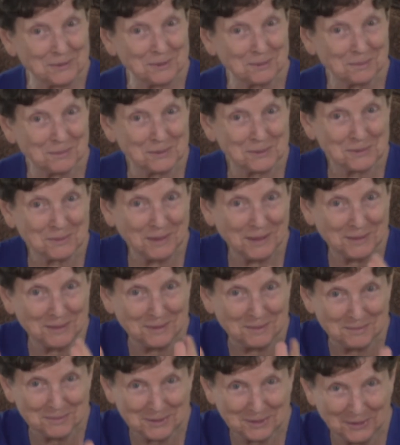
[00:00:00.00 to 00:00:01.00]
to persuade
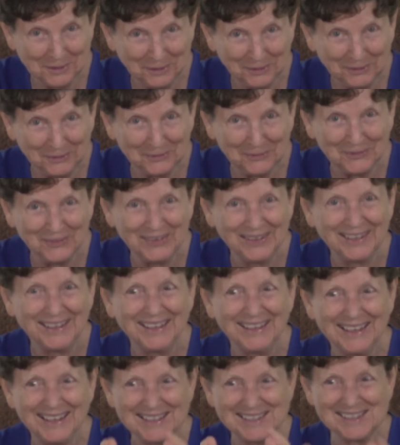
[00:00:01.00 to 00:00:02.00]
them to go
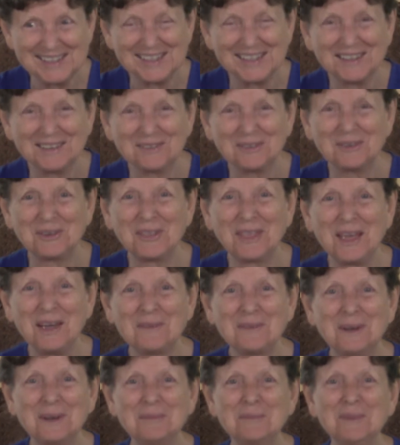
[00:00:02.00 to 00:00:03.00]
and sit for that
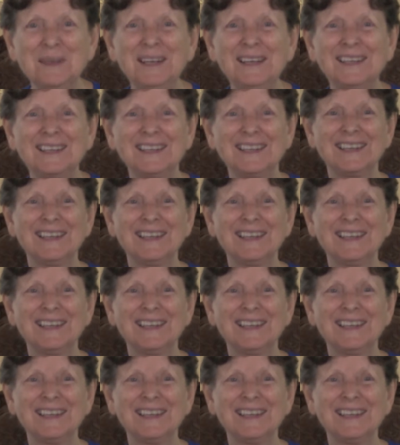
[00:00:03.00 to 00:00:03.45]
1 minute.